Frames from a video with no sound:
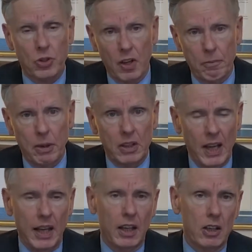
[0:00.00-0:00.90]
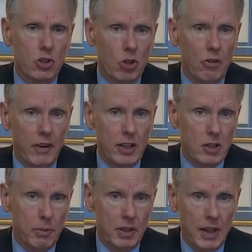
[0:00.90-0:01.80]
that have been taken and surveys
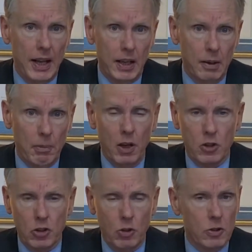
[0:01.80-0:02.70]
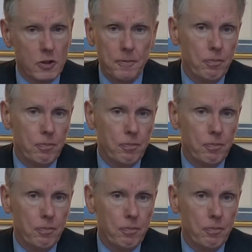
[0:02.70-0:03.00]
that have been taken among students,